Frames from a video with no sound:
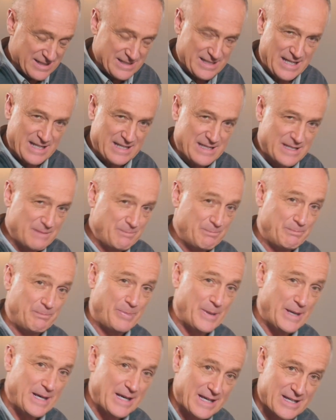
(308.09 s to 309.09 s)
indeed the
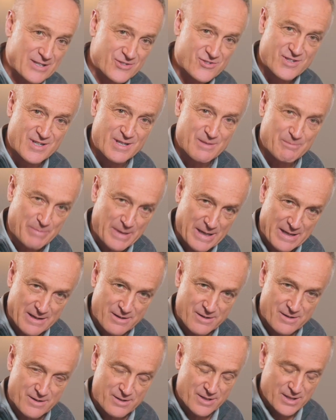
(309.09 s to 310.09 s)
biggest
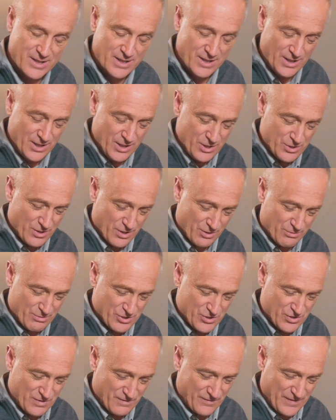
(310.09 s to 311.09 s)
competitor to the
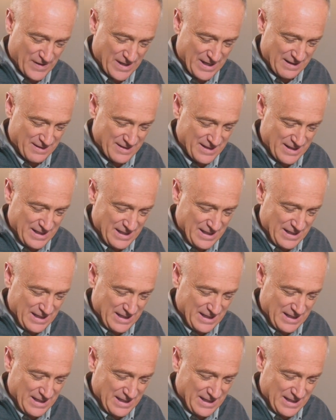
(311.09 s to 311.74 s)
Christian faith,